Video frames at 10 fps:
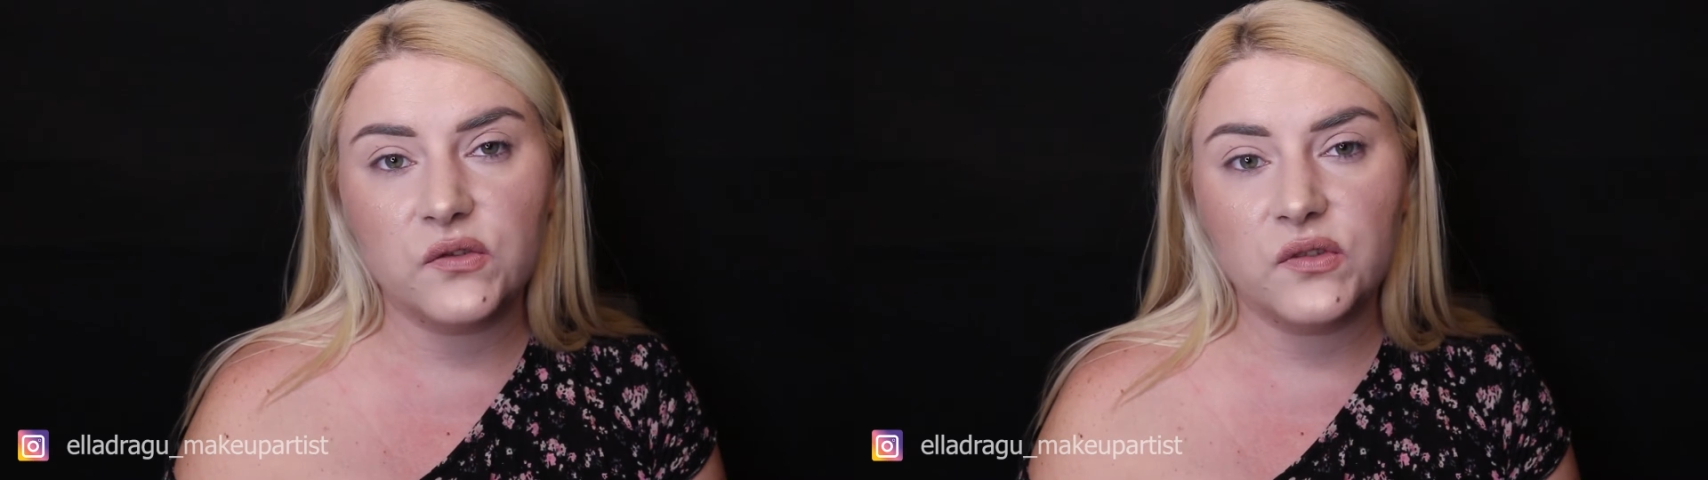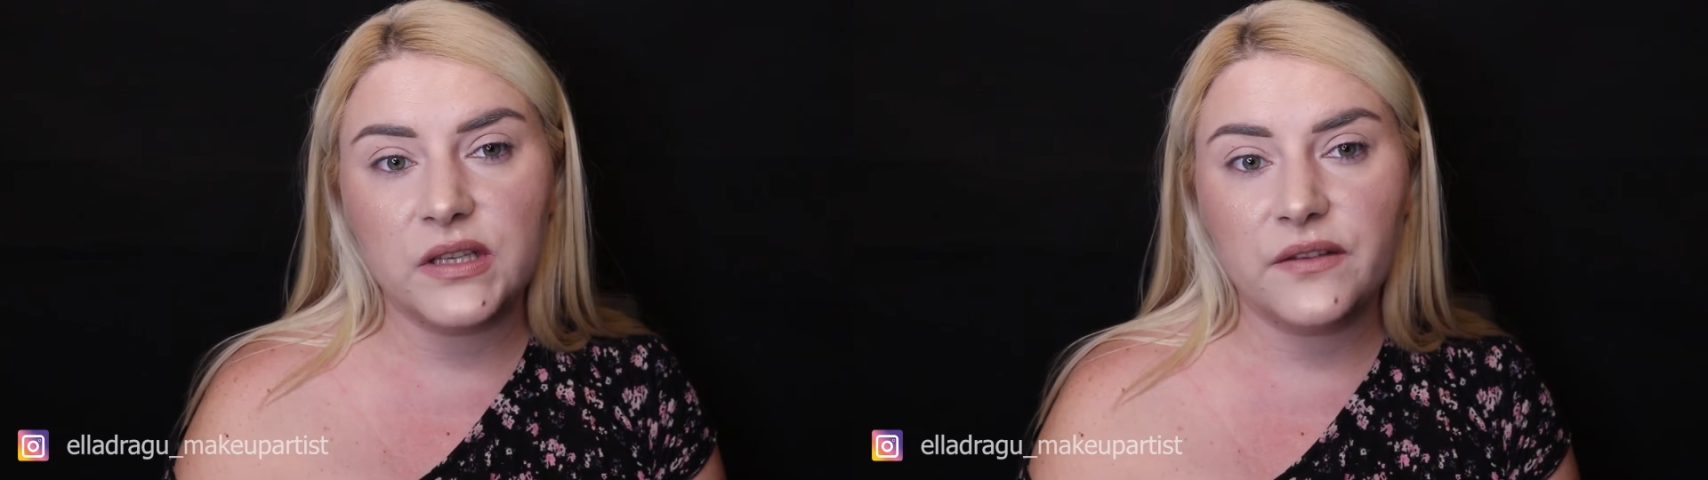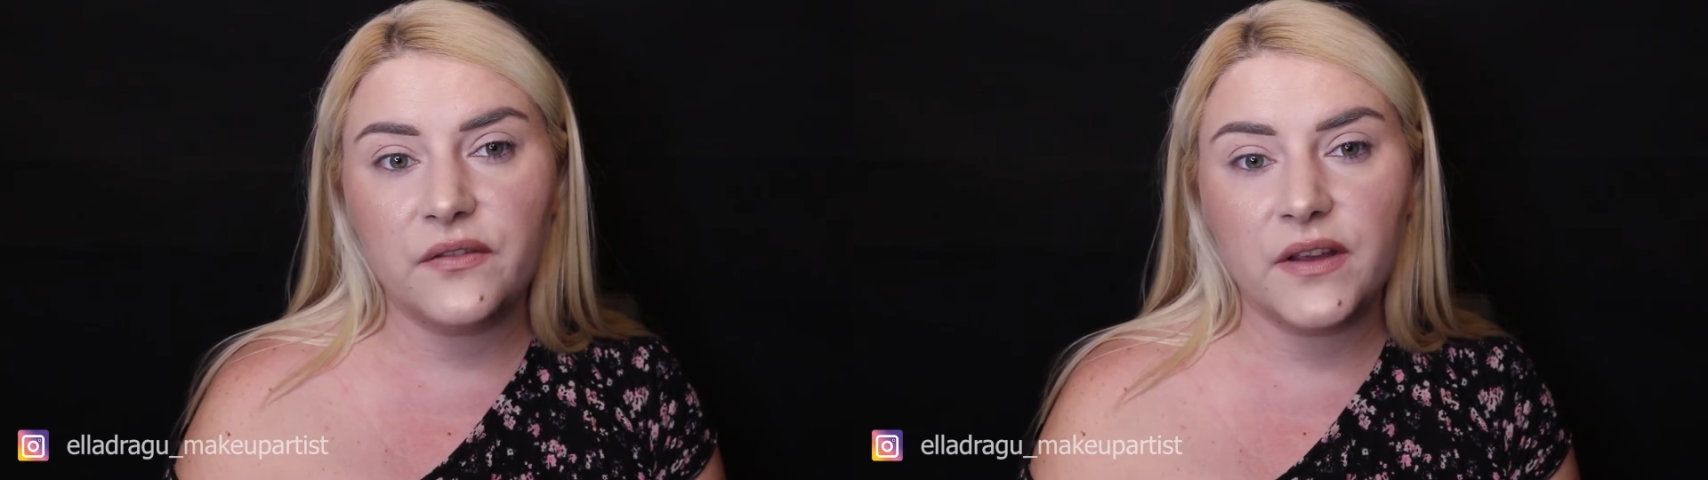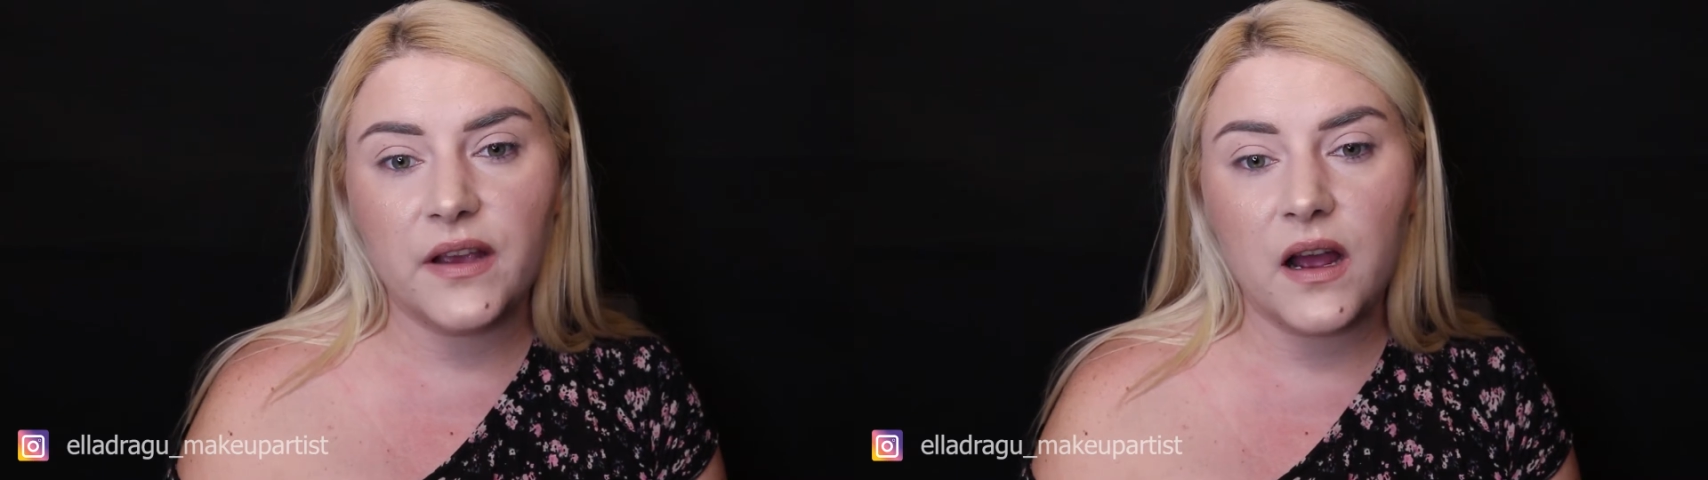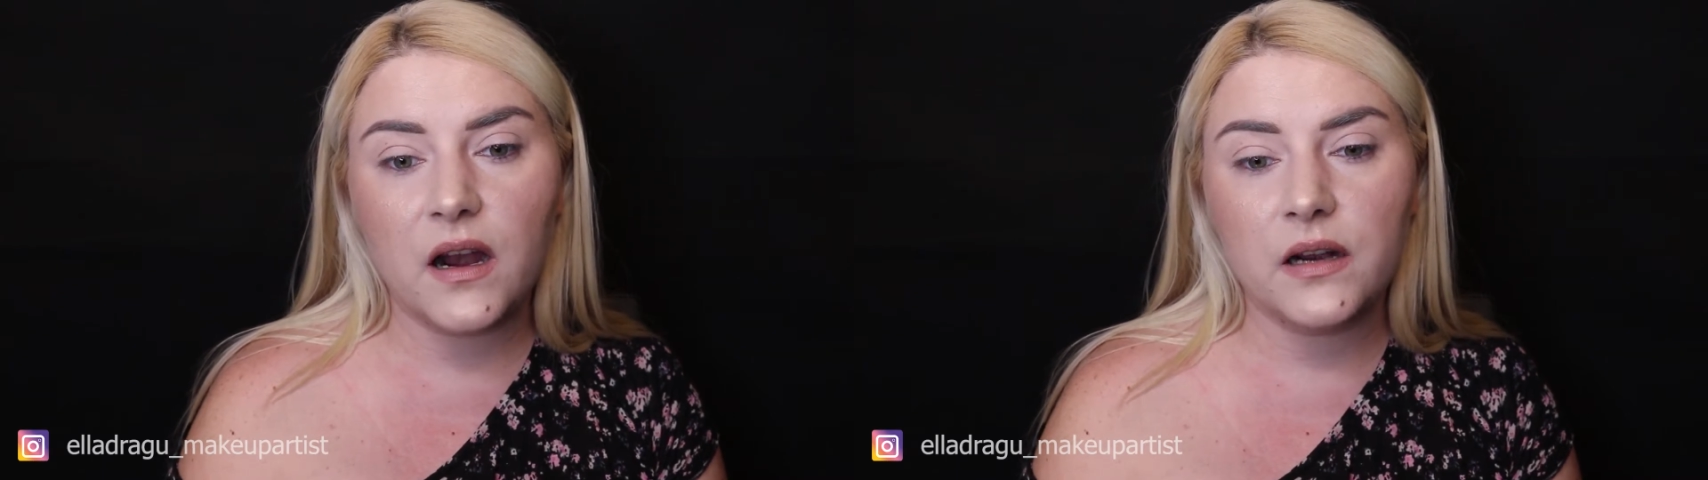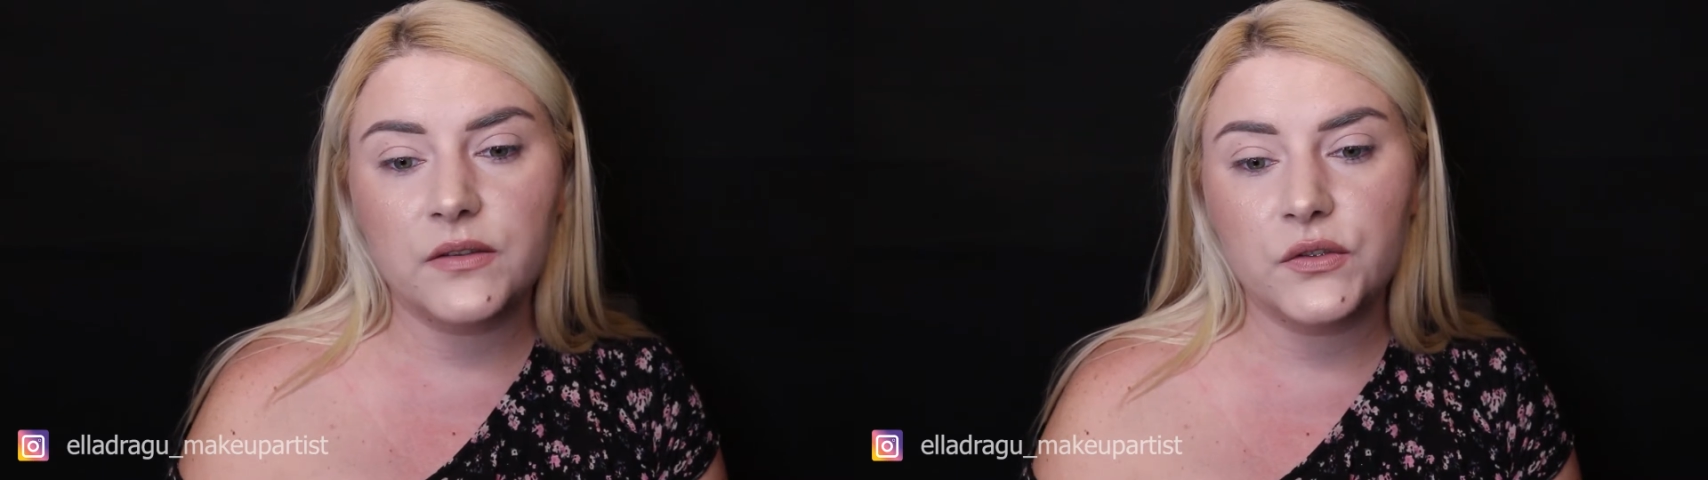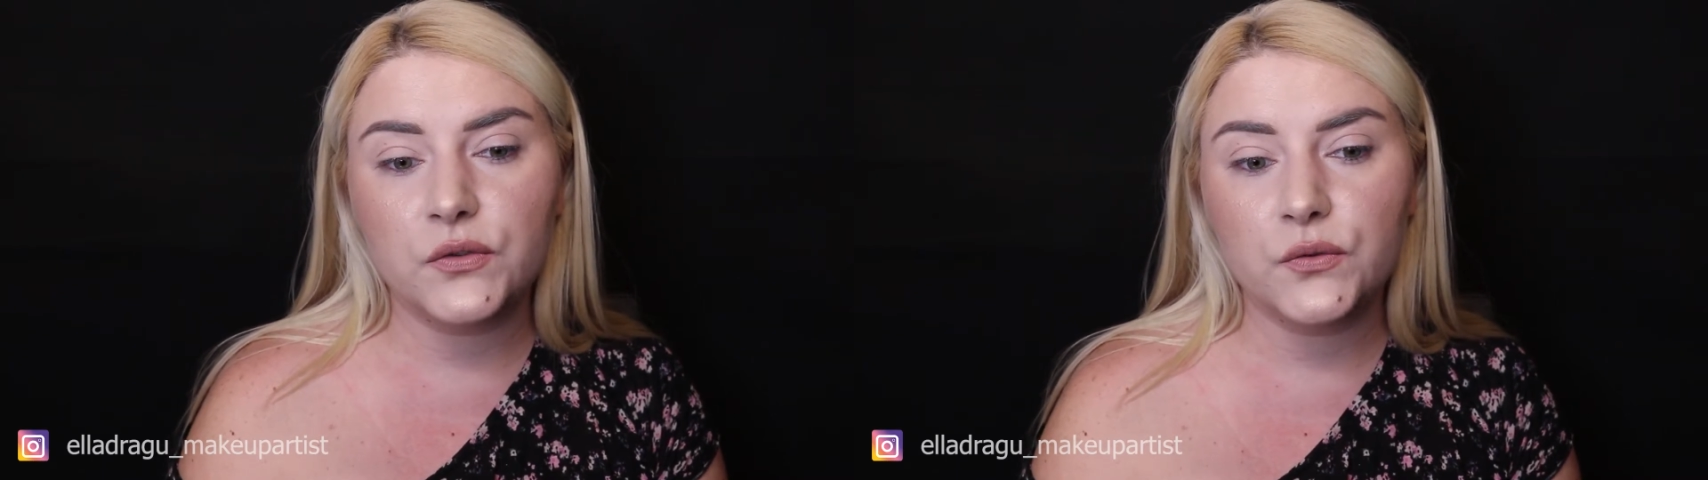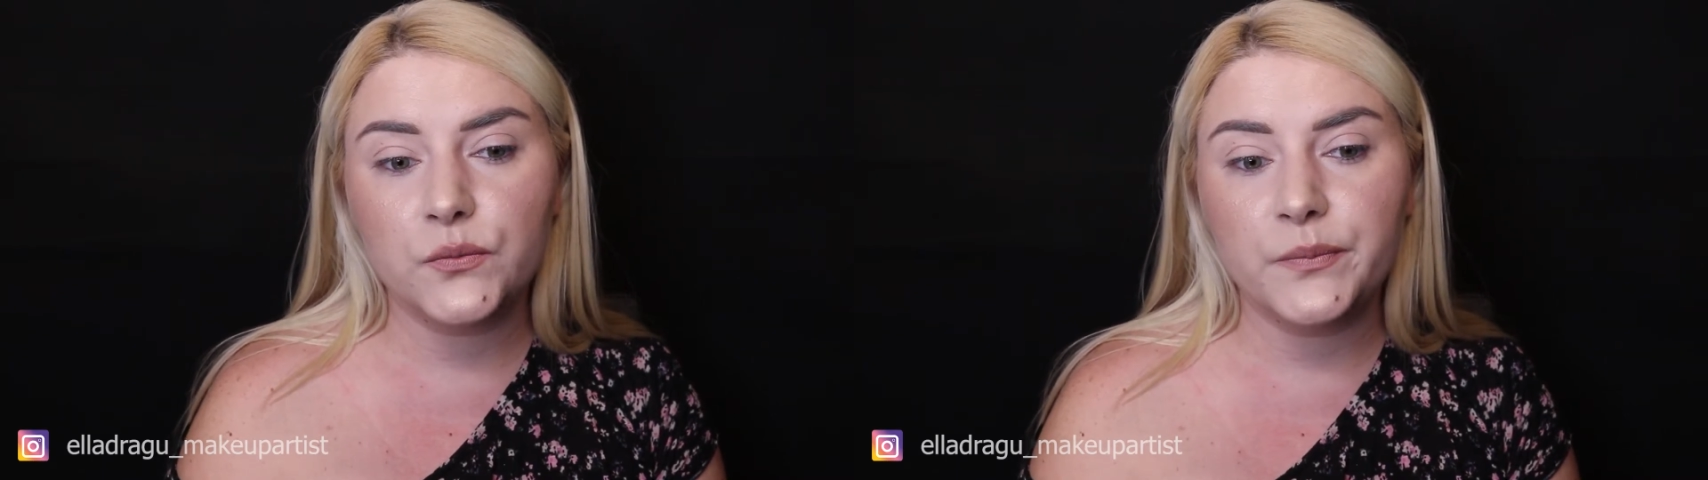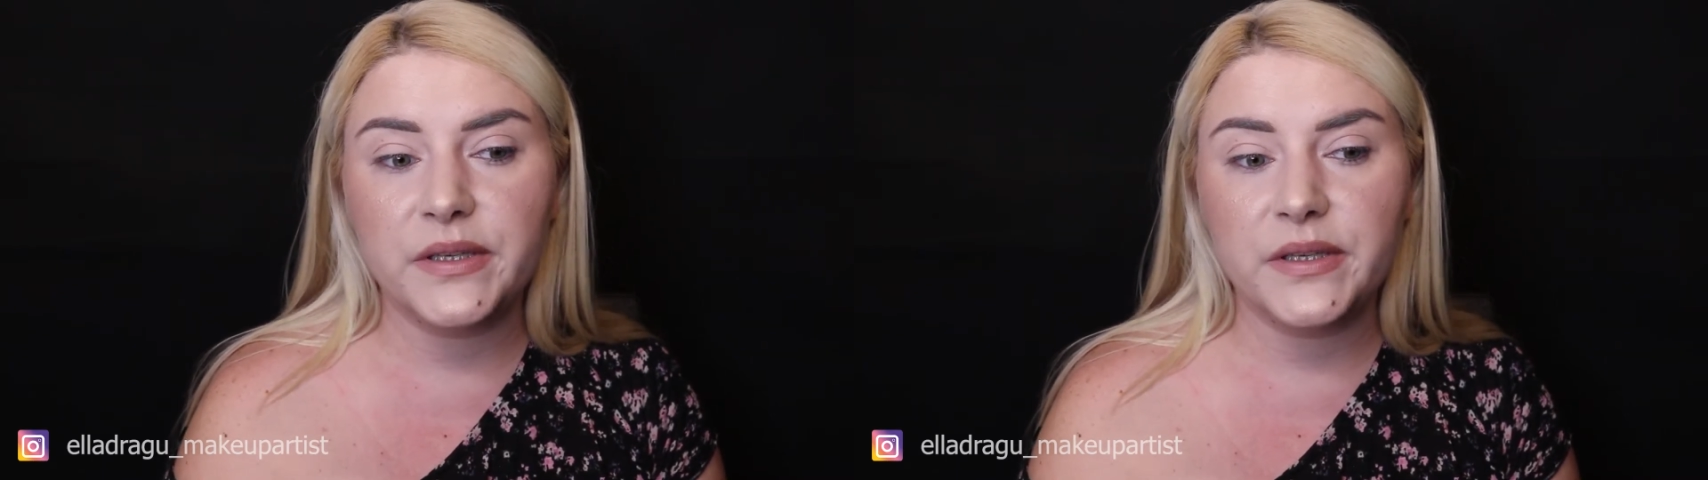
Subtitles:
to see if they are too